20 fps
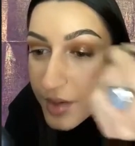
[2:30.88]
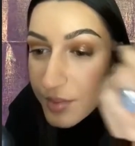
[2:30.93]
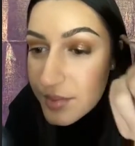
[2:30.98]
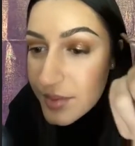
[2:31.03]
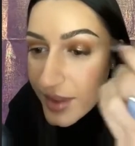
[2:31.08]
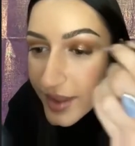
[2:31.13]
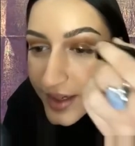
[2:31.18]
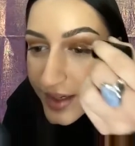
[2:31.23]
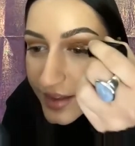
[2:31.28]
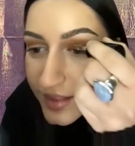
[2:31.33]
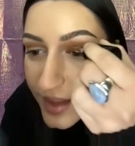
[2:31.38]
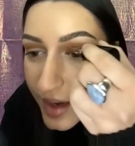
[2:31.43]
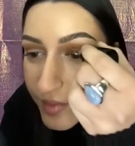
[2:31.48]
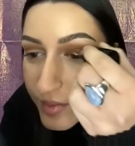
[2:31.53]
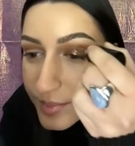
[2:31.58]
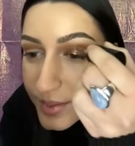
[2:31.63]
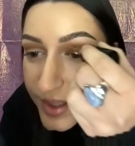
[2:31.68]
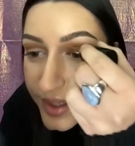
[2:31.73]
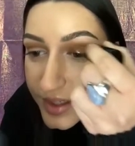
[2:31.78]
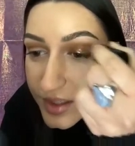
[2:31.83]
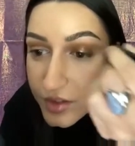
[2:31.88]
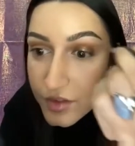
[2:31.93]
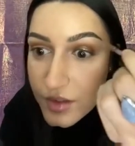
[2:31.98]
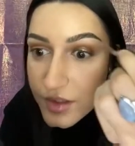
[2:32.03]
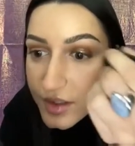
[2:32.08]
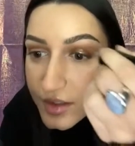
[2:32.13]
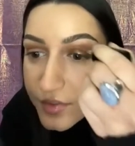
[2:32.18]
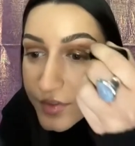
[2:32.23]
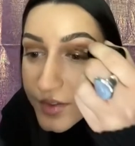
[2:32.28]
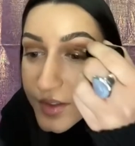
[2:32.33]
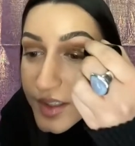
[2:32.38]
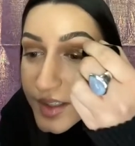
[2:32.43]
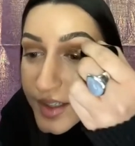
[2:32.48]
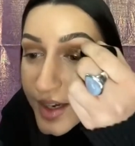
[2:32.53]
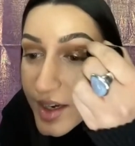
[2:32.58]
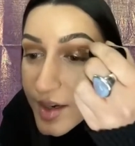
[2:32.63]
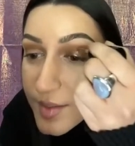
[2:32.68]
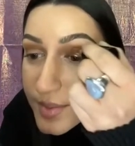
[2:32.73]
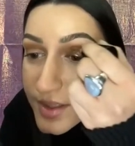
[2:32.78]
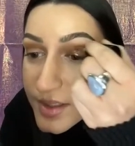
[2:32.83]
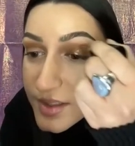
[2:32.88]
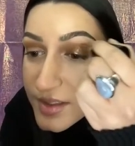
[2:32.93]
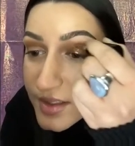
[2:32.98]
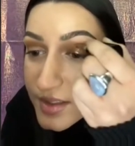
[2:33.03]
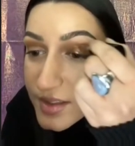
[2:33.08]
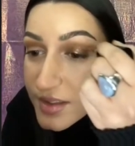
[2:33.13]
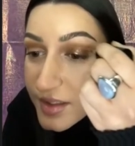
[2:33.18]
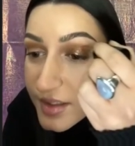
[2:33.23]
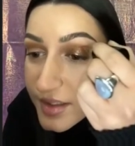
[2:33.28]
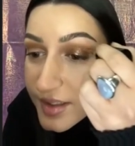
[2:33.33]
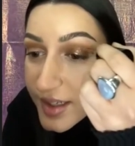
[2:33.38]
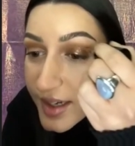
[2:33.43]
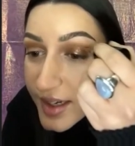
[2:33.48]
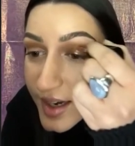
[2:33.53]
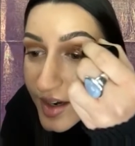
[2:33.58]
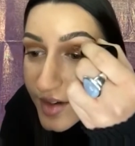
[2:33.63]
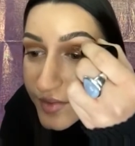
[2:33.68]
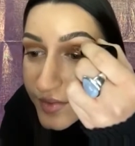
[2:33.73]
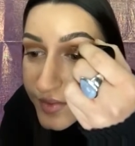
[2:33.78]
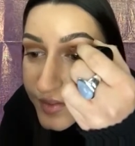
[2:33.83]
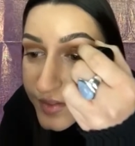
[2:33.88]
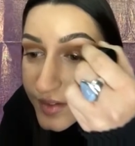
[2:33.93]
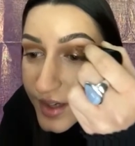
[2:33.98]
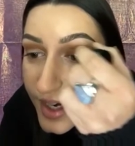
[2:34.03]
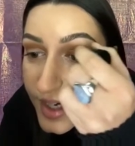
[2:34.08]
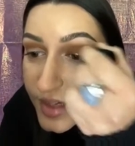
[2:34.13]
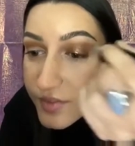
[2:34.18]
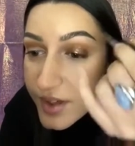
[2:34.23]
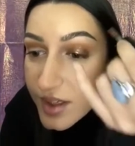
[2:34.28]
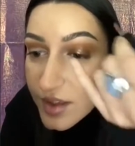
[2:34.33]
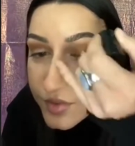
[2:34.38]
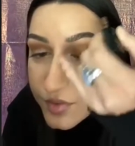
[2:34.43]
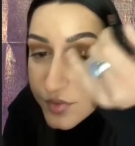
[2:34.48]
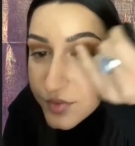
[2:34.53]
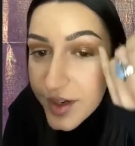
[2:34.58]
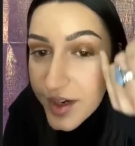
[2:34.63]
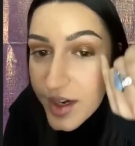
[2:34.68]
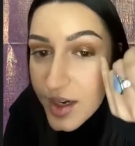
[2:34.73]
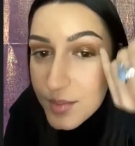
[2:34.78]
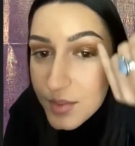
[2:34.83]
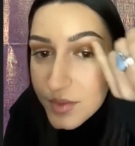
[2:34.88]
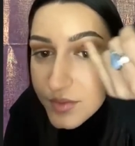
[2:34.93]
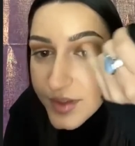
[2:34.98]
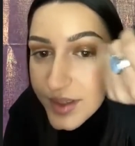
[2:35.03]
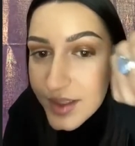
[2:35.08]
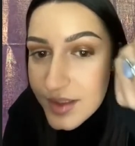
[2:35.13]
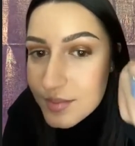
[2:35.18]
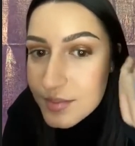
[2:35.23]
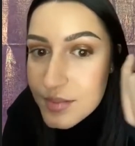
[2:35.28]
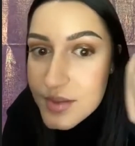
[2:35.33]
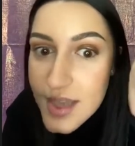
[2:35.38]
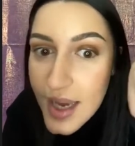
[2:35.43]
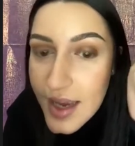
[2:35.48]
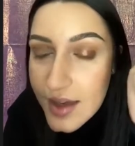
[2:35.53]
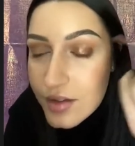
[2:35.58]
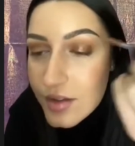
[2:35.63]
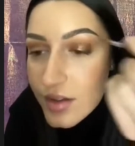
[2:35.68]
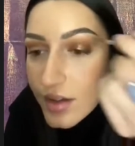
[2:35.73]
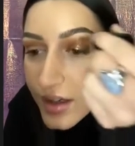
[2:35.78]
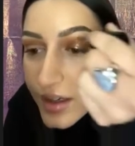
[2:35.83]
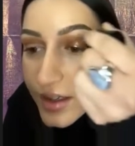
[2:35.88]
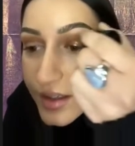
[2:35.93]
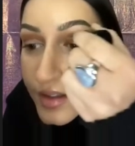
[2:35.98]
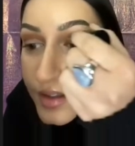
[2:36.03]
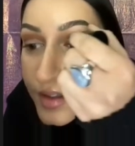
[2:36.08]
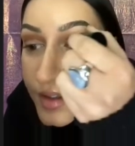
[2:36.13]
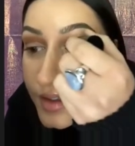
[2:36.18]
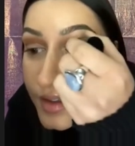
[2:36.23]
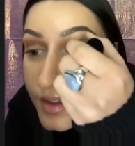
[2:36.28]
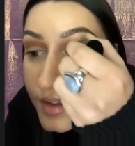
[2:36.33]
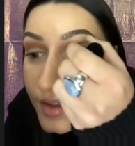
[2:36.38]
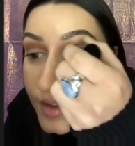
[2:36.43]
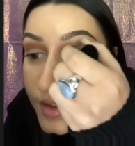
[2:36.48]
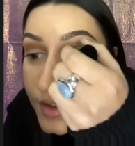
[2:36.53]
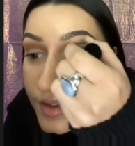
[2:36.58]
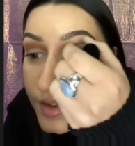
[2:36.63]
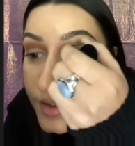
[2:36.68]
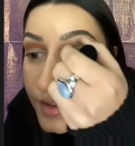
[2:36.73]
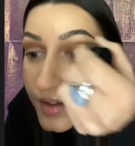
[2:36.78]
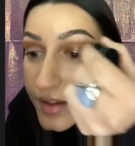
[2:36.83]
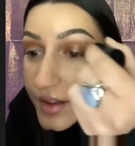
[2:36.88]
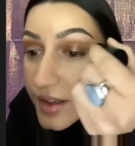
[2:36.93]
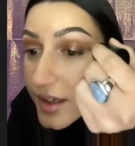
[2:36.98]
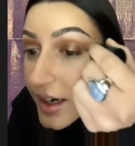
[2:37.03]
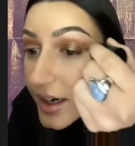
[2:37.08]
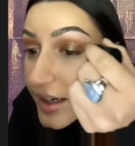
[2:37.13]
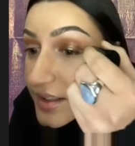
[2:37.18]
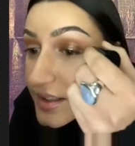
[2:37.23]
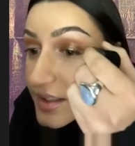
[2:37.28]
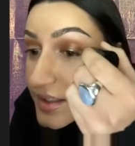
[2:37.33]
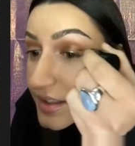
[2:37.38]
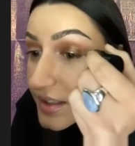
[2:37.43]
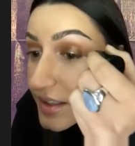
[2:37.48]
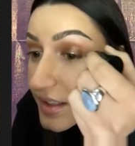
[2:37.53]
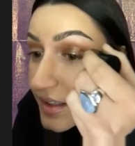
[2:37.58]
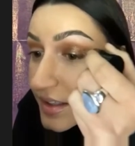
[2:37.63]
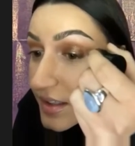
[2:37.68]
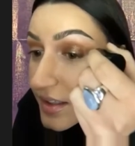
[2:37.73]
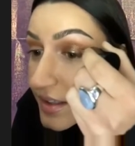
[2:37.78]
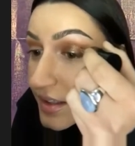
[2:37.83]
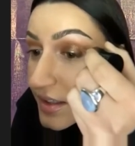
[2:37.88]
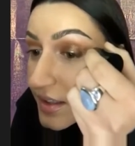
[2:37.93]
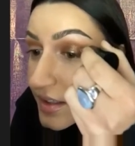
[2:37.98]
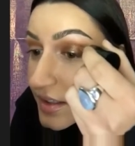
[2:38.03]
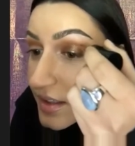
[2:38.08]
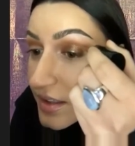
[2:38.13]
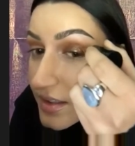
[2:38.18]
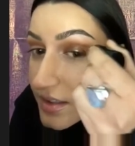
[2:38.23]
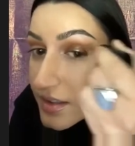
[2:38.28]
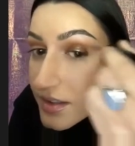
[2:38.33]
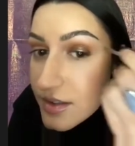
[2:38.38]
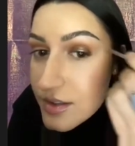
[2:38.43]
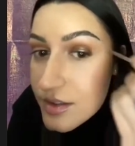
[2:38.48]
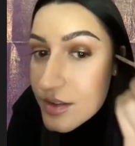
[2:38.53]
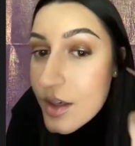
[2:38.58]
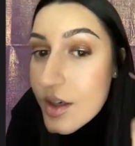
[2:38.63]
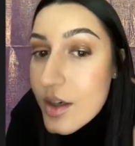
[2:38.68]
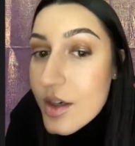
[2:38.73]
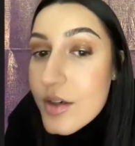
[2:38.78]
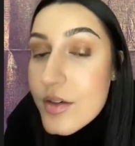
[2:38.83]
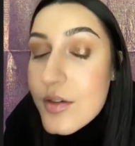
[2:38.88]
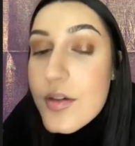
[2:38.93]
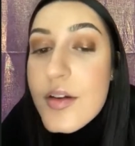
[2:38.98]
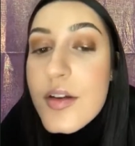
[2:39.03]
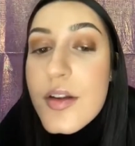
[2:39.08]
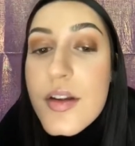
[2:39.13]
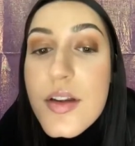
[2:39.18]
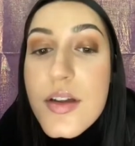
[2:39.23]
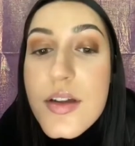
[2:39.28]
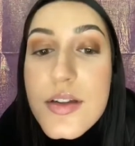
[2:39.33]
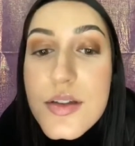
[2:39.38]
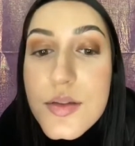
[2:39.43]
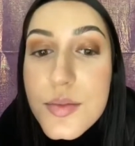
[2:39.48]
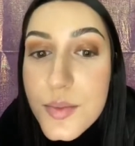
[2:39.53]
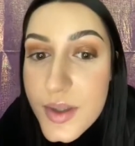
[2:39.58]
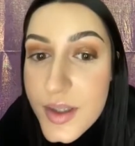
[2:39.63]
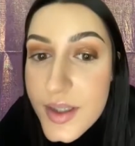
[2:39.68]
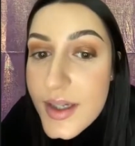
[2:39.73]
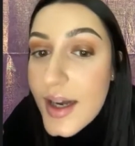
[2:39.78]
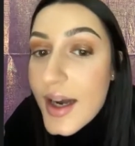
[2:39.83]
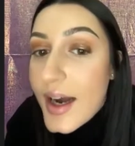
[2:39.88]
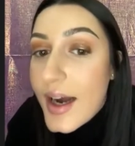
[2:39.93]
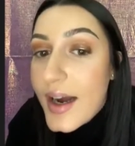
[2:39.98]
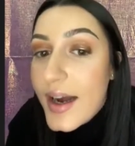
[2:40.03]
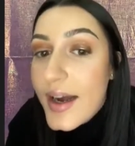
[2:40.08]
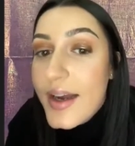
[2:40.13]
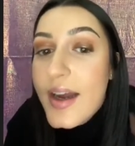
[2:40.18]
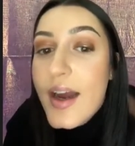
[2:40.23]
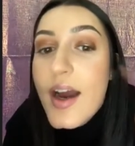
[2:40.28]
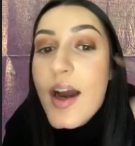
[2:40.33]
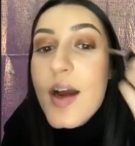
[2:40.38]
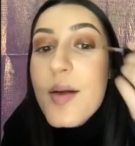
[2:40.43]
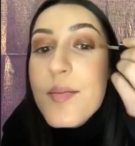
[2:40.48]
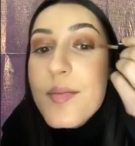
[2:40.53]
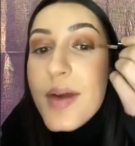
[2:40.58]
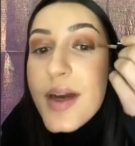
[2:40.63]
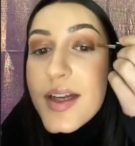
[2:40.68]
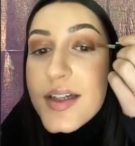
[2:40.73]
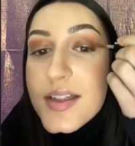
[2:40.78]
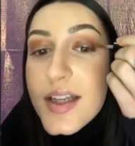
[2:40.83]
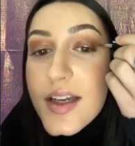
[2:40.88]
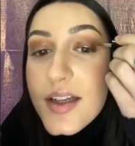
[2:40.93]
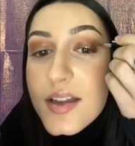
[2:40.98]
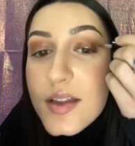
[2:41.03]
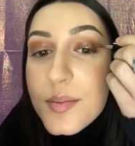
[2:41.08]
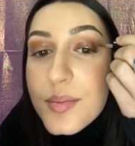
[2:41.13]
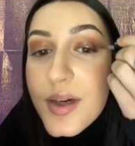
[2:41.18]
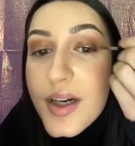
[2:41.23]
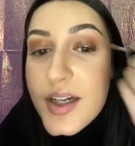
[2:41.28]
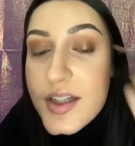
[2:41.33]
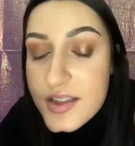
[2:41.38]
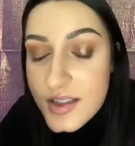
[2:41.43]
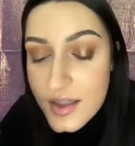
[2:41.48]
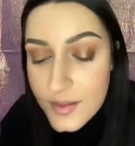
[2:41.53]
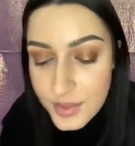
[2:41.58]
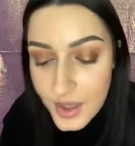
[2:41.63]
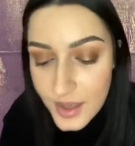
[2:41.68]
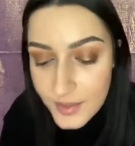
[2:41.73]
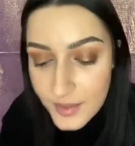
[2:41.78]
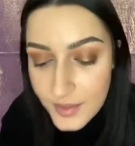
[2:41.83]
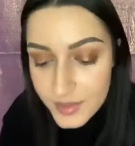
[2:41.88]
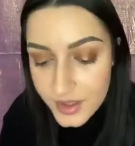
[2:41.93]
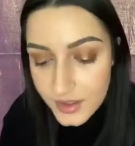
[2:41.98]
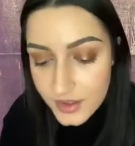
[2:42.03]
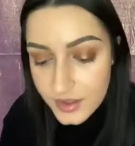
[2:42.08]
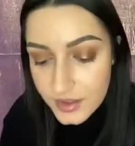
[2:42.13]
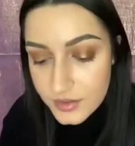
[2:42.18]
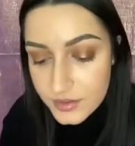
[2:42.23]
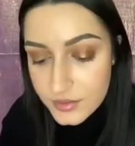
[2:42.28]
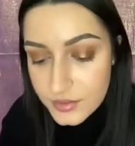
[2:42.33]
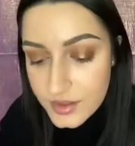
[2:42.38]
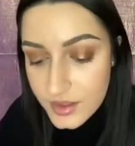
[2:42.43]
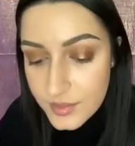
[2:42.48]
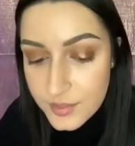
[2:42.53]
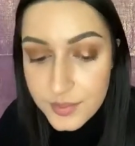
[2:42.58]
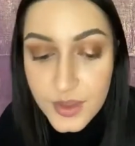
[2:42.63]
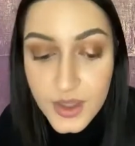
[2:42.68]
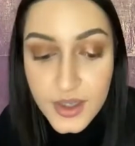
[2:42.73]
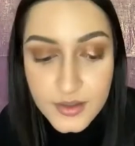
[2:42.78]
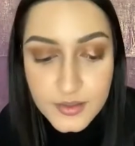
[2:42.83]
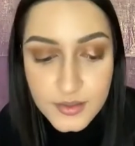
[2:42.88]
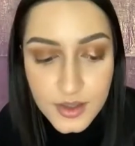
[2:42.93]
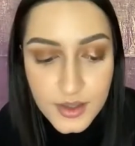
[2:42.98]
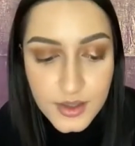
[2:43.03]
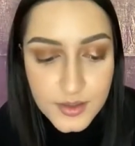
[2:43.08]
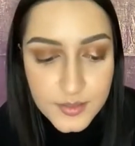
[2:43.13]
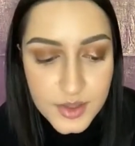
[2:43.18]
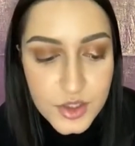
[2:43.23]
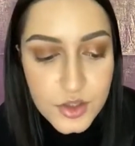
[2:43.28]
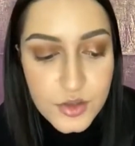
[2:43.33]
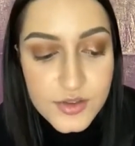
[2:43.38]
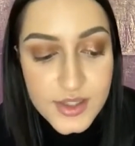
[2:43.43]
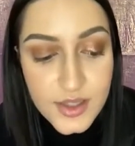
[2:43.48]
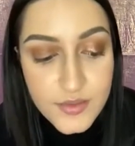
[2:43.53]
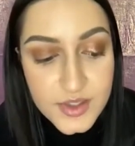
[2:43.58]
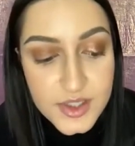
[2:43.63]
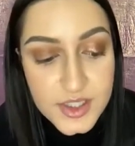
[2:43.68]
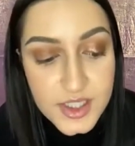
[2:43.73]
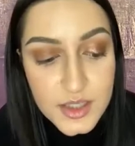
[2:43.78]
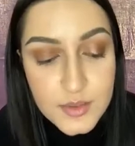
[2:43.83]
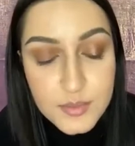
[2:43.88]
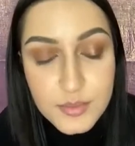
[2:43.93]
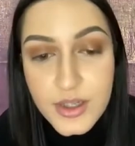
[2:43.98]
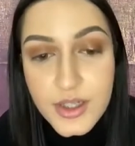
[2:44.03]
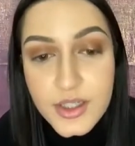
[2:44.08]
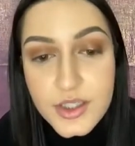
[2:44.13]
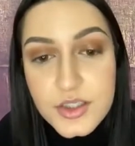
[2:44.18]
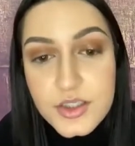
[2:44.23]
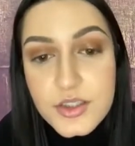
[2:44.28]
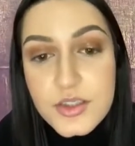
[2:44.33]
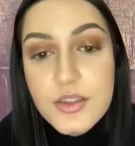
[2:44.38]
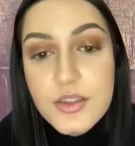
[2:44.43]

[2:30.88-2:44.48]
like that would be like your look for the day. But since I already have kind of like a frame of like saddle on, y'all can kind of see. So that's one eye. I might take the brush. I'm probably going to use a 217 brush,